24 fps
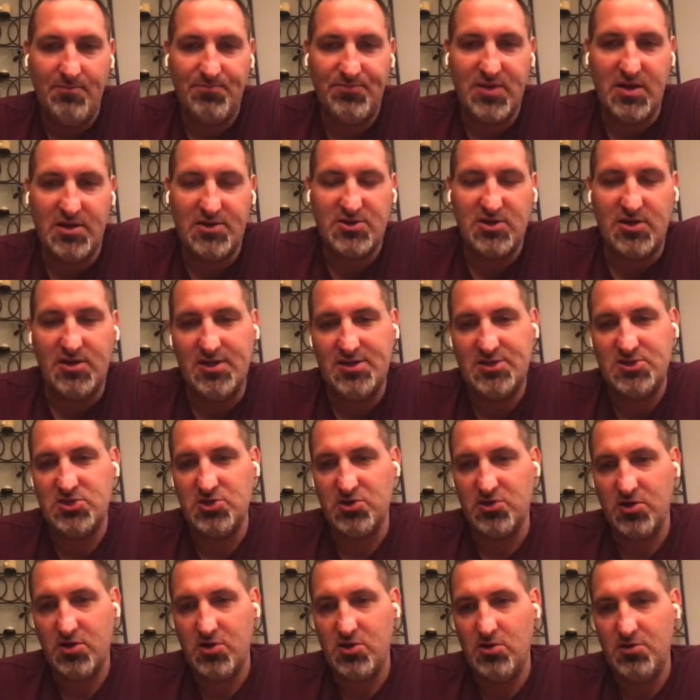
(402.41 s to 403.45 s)
I'm not trying to
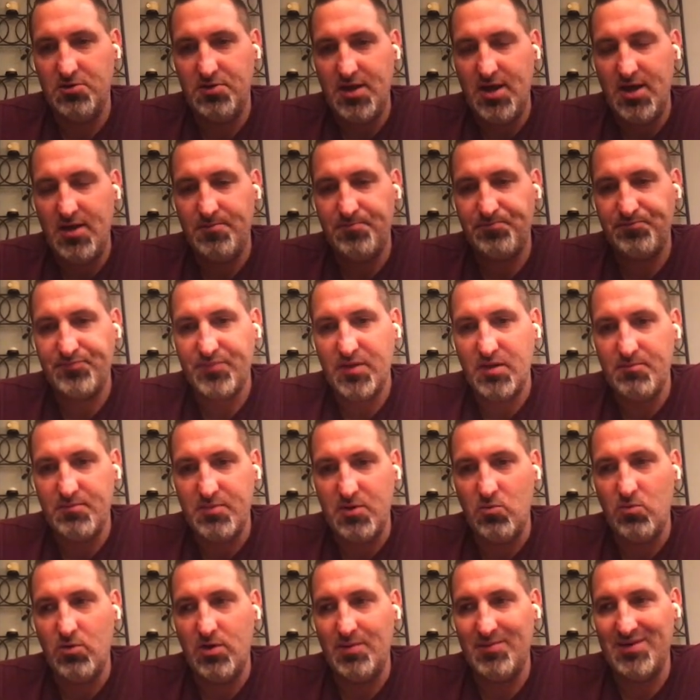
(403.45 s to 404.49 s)
sugarcoat that,
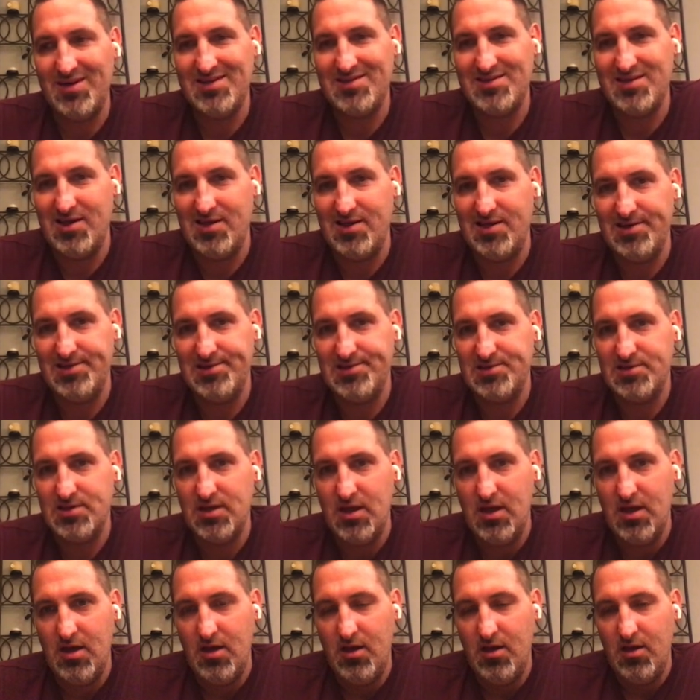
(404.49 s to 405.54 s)
but what I'm going to say is
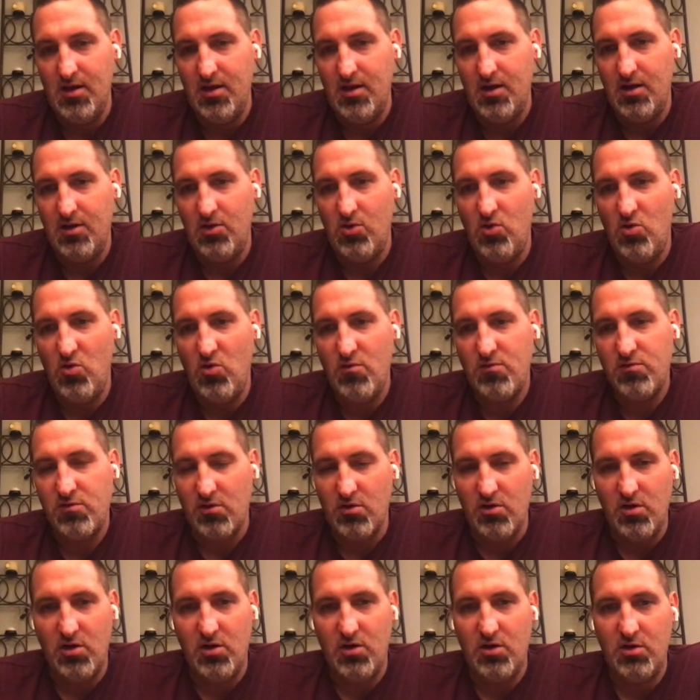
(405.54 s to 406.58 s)

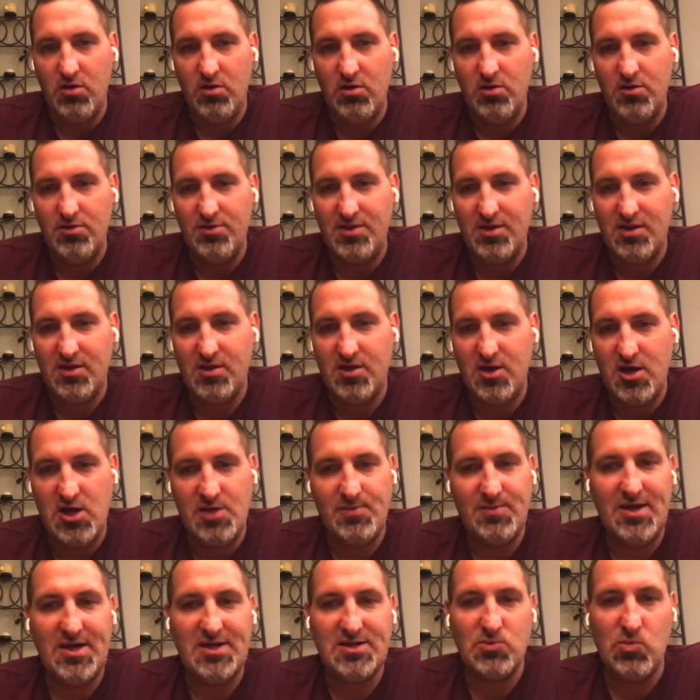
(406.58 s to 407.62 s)
overall, the
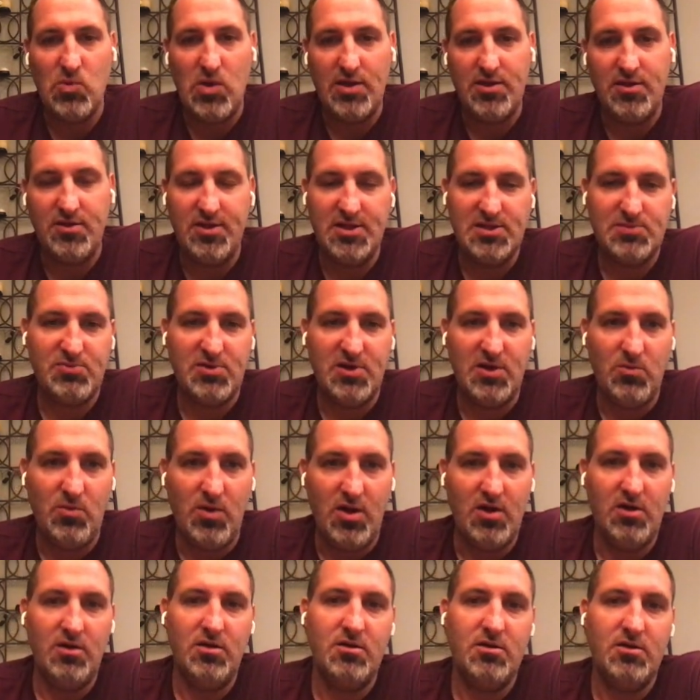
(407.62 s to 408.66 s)
economy has weathered this pretty
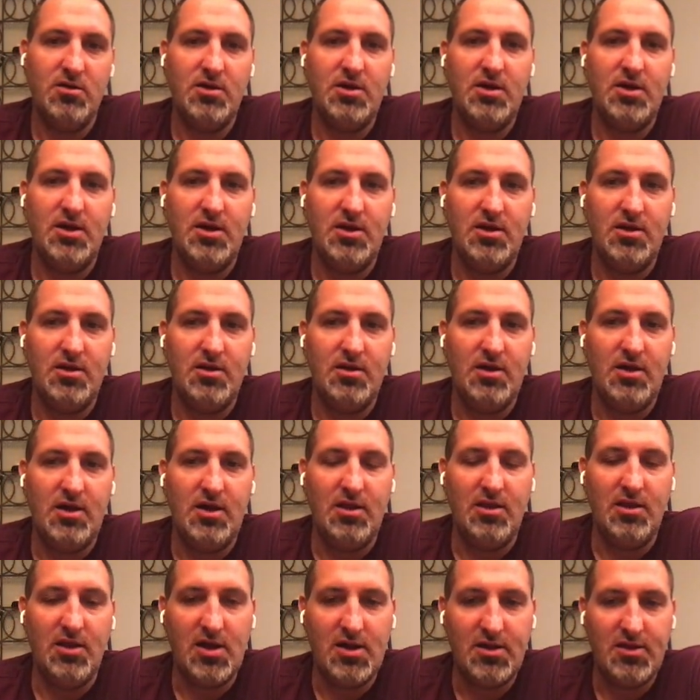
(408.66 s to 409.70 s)
well. And
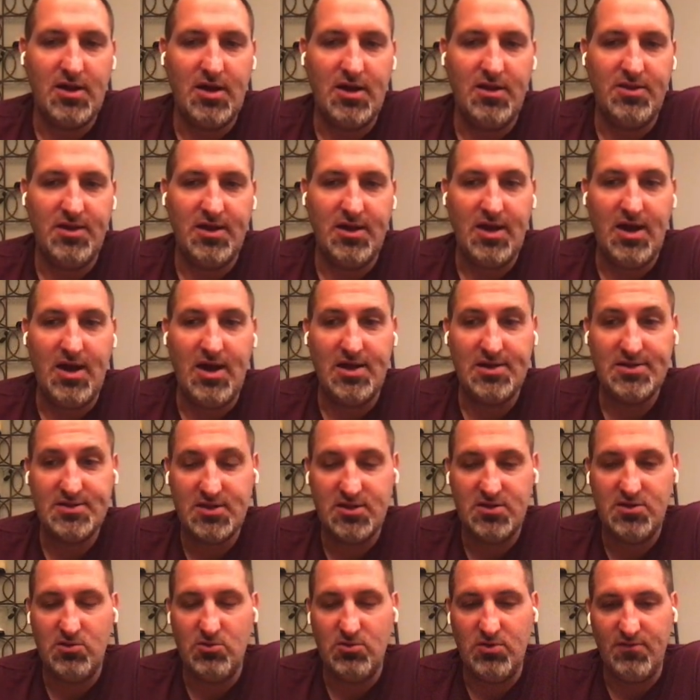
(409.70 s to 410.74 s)
a lot of that, I think, has
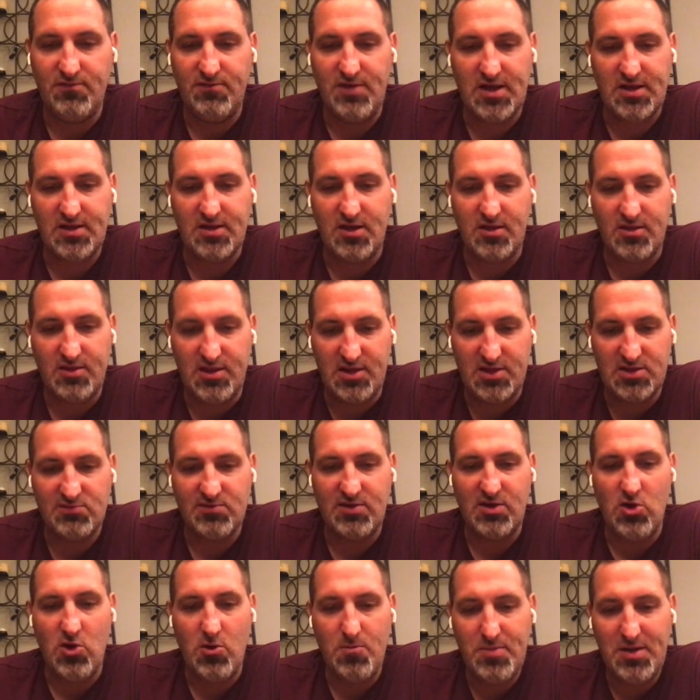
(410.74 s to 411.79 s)
to do with the fact that things
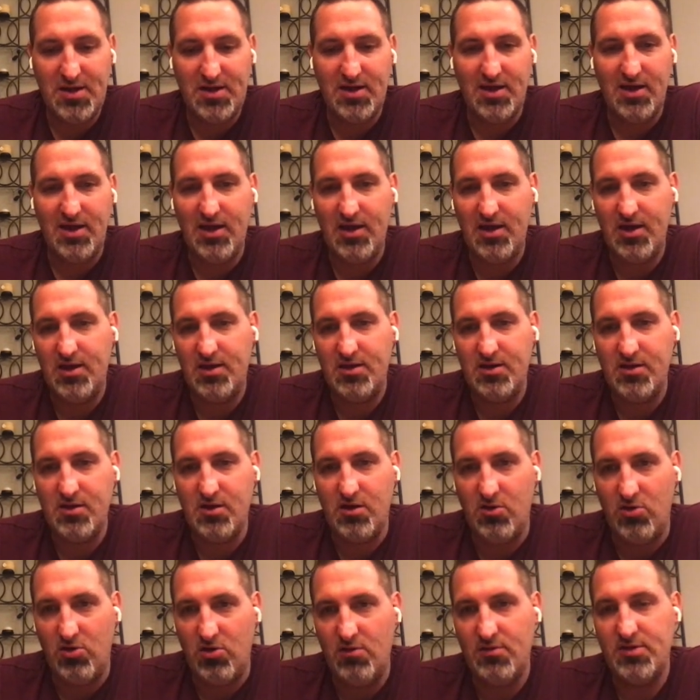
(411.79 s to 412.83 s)
reopen and
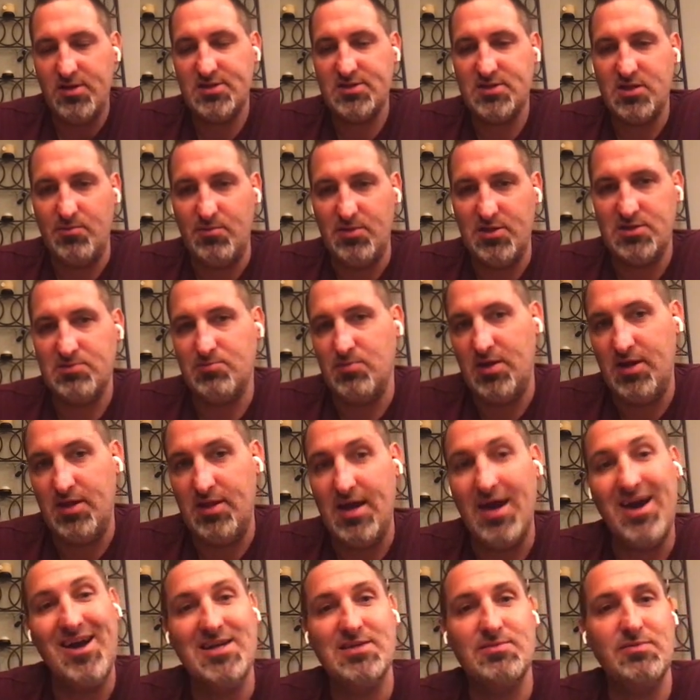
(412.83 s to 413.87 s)
all the stimulus money
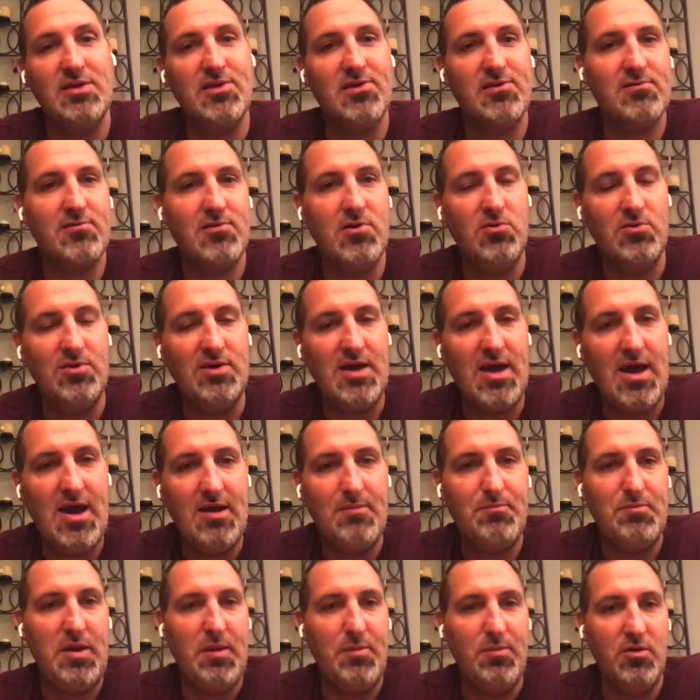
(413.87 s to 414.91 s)
that has been thrown
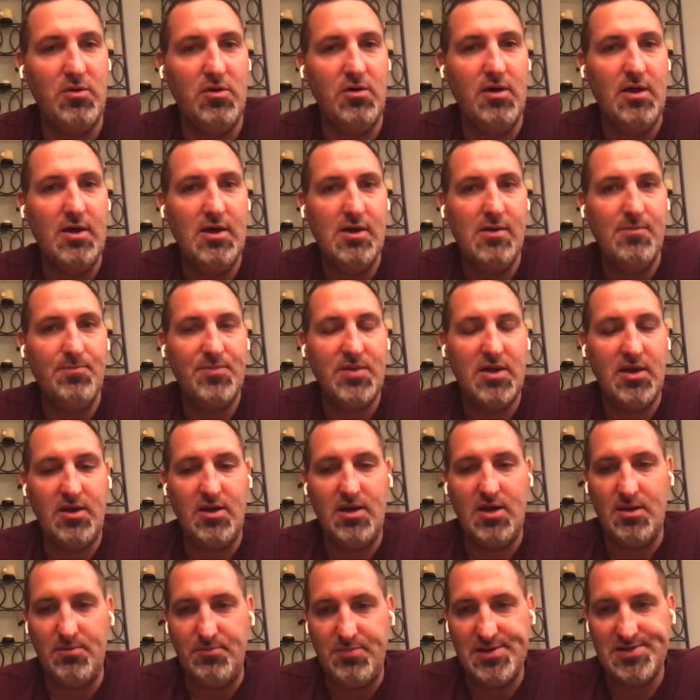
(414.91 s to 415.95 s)
at people
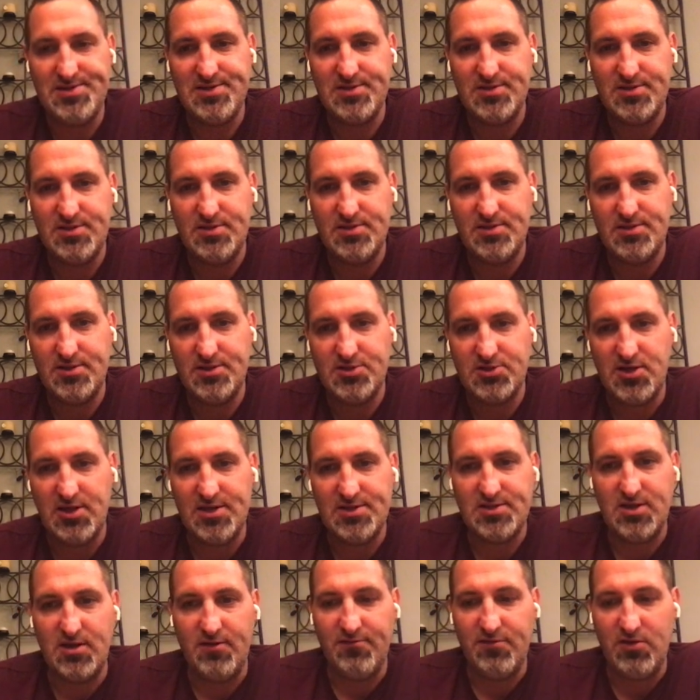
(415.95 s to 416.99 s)
and at businesses to try to
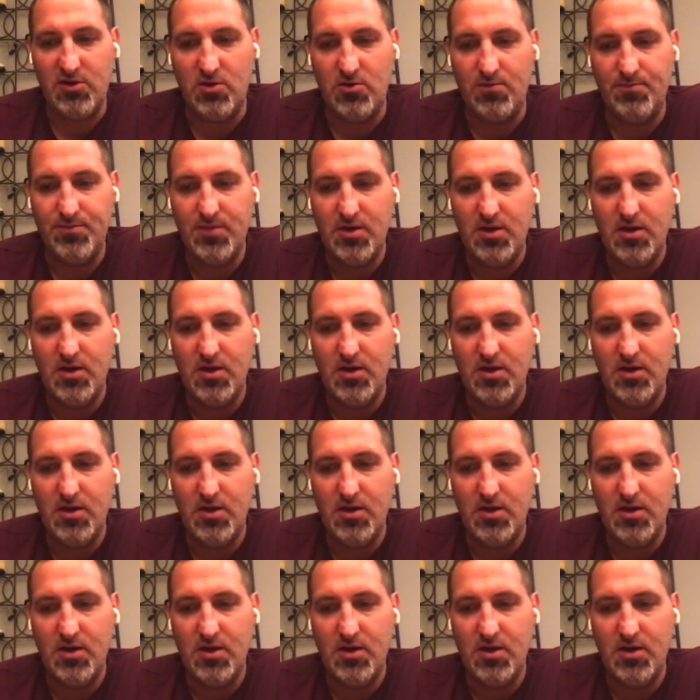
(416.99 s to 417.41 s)
stay afloat.